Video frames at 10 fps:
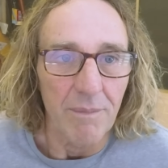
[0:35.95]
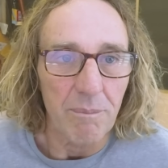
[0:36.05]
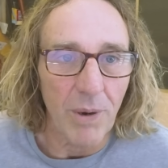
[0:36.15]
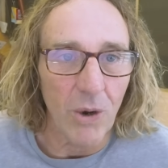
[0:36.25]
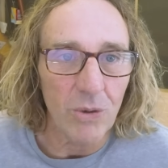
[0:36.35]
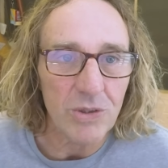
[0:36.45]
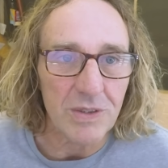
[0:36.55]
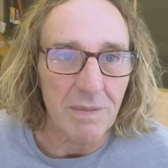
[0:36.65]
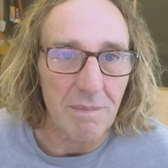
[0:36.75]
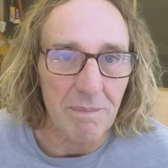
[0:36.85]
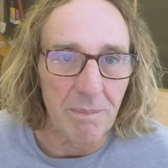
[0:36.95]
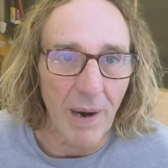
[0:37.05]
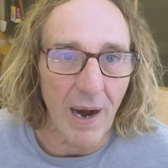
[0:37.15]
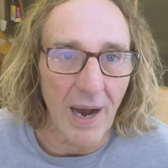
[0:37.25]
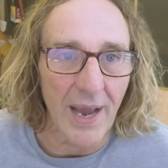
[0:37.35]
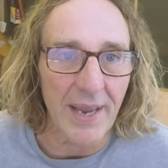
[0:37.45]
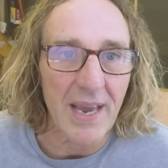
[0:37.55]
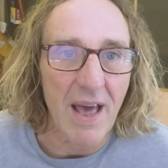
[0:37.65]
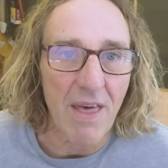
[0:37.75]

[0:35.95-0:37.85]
post by